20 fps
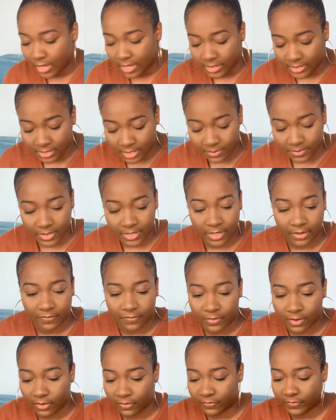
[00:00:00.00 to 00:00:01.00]
something I
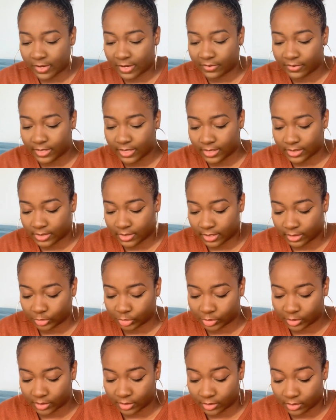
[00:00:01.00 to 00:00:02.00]
found very
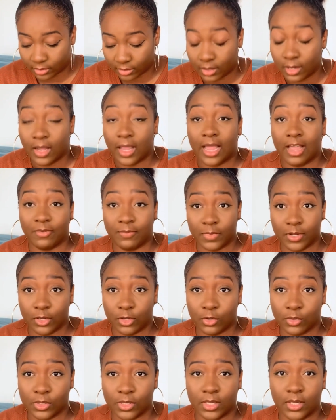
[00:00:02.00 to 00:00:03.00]
essential, I've been
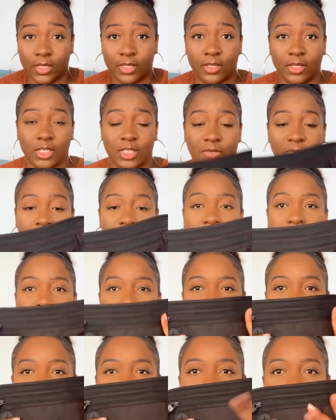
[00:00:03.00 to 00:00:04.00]
using it thus far,
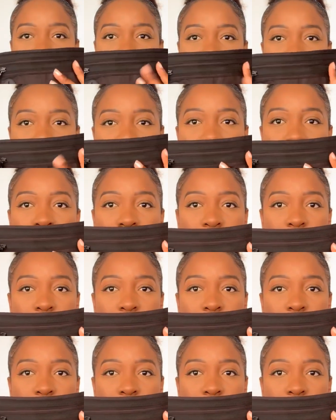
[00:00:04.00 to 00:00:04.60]
as this.